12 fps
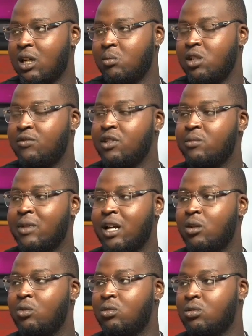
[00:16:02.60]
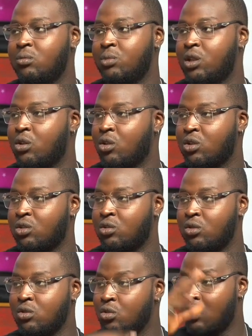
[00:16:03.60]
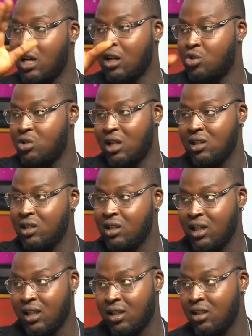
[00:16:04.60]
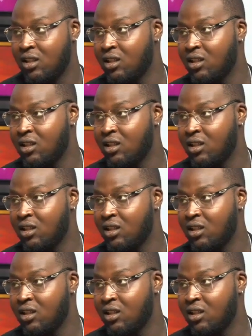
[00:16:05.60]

I'm living my own, because you don't actually care.